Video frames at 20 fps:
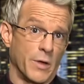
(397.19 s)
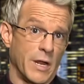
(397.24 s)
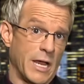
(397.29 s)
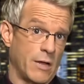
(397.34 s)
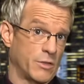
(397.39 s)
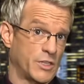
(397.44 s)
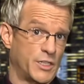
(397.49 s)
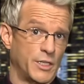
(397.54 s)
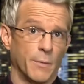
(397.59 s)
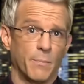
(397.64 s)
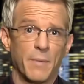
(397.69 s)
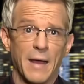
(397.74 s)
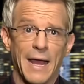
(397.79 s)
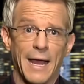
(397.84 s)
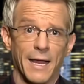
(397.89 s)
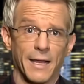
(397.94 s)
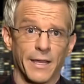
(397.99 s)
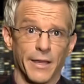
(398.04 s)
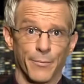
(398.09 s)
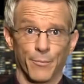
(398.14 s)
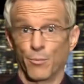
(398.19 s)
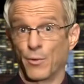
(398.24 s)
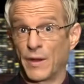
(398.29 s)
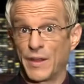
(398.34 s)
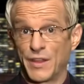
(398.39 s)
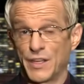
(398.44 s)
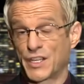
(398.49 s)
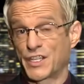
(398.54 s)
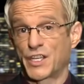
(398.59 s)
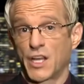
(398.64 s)
now sit back and
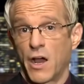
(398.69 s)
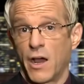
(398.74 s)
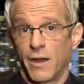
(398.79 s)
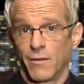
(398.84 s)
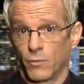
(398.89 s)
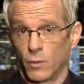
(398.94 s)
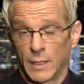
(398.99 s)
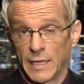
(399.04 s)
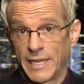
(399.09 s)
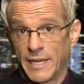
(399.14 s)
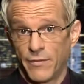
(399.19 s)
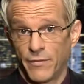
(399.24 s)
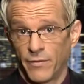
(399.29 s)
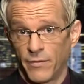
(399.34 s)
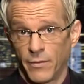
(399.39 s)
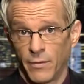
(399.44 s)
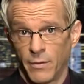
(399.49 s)
breathe a sigh of relief?